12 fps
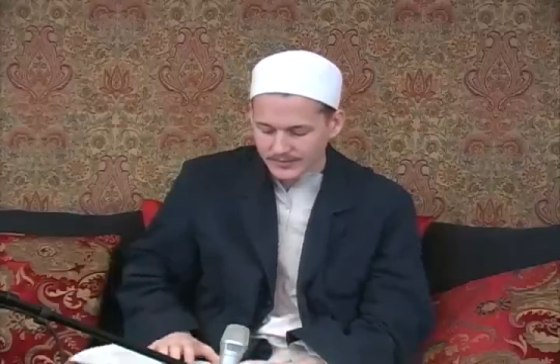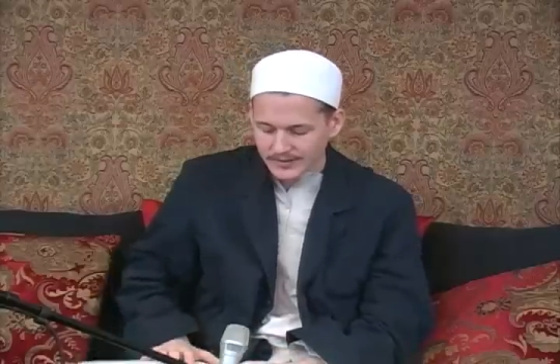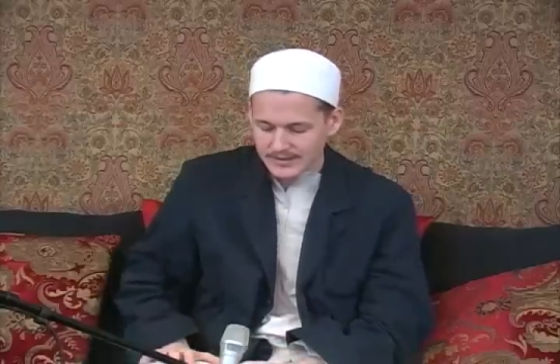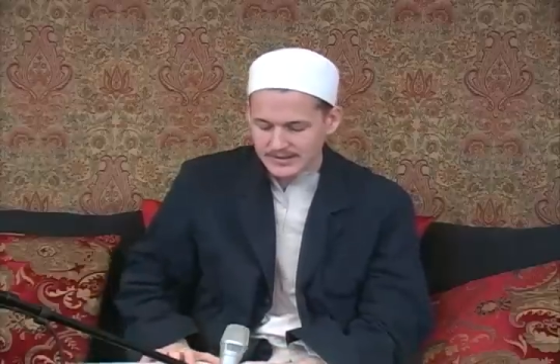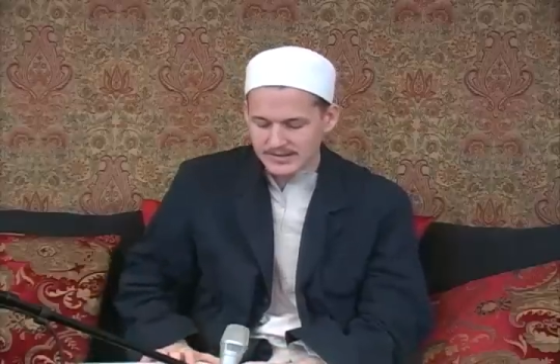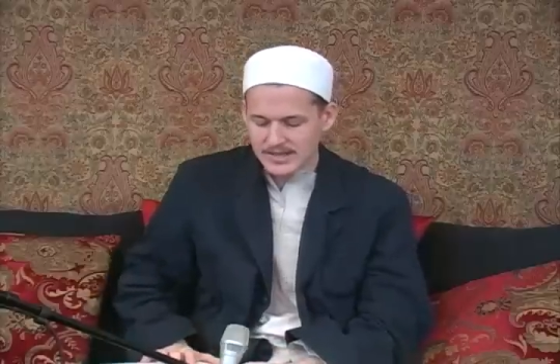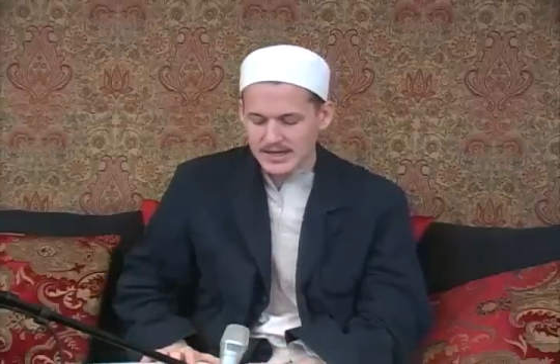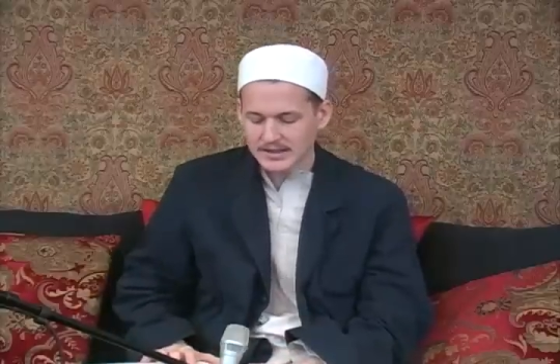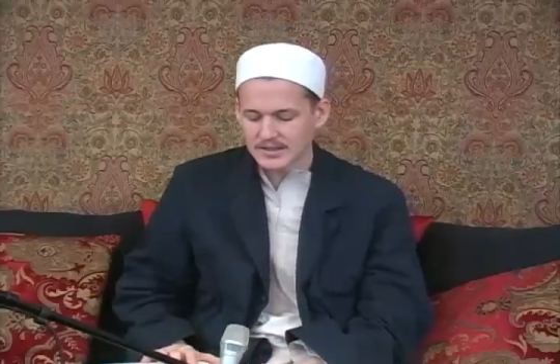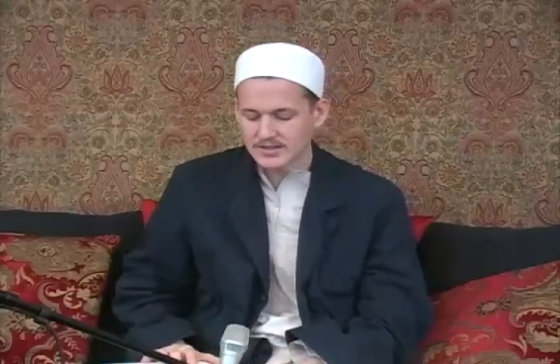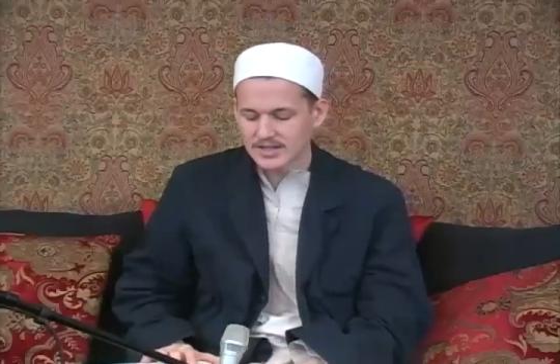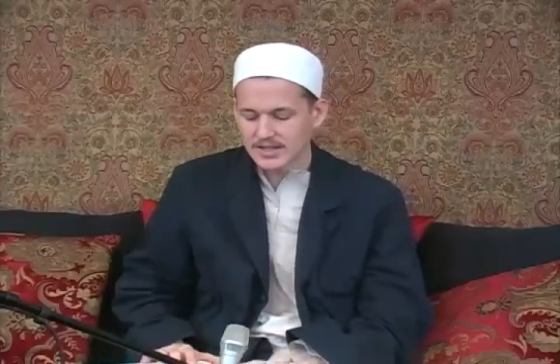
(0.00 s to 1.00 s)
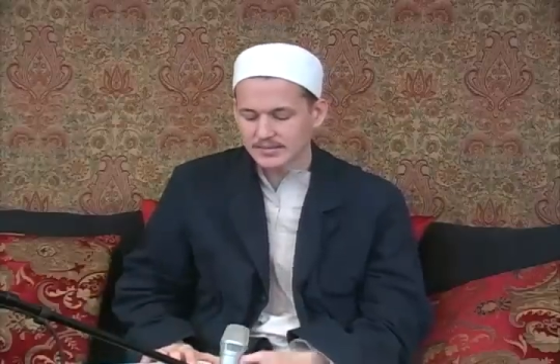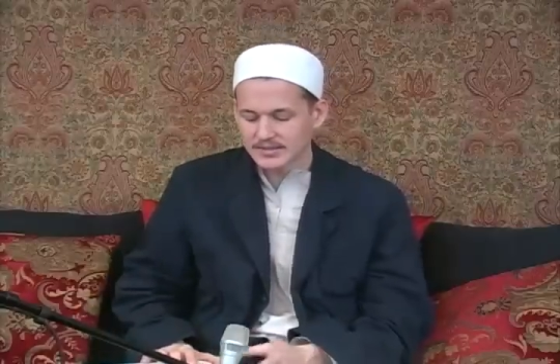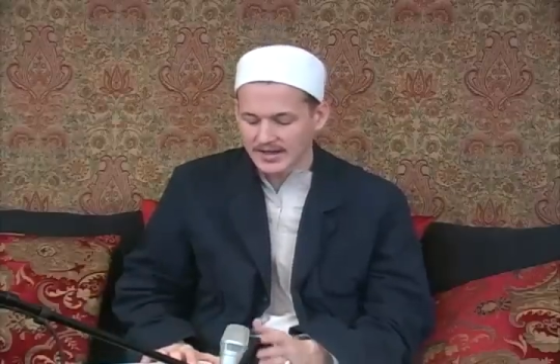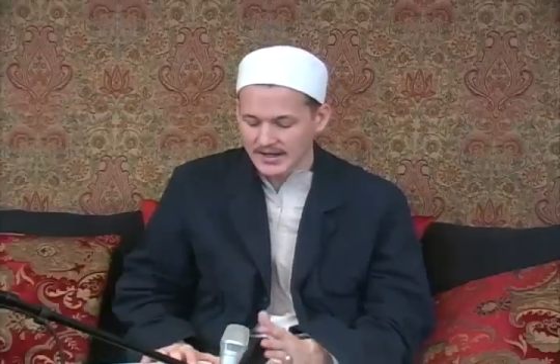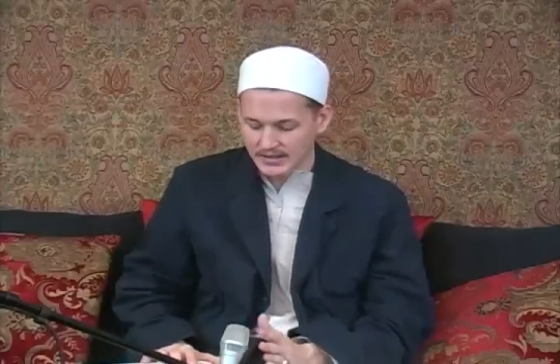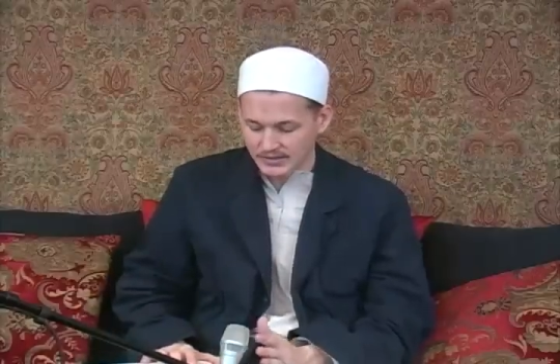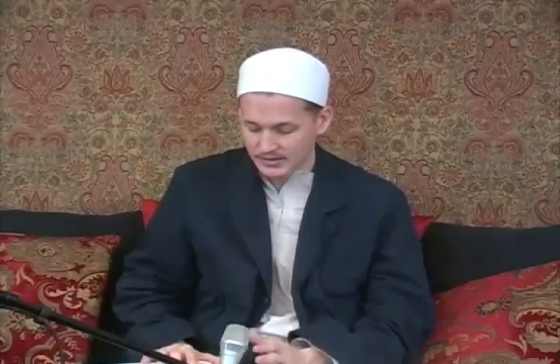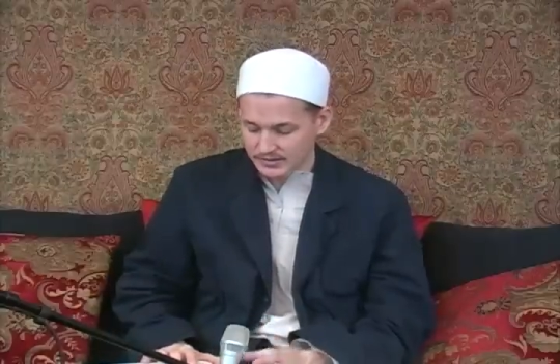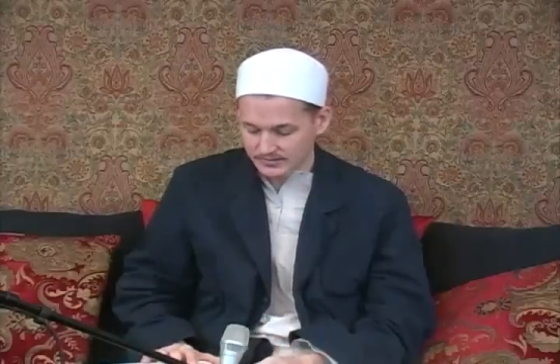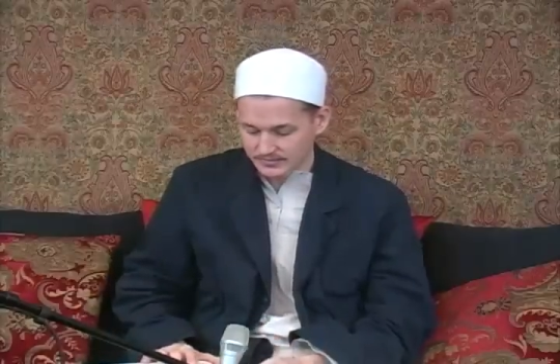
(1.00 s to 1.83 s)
is not the same as action.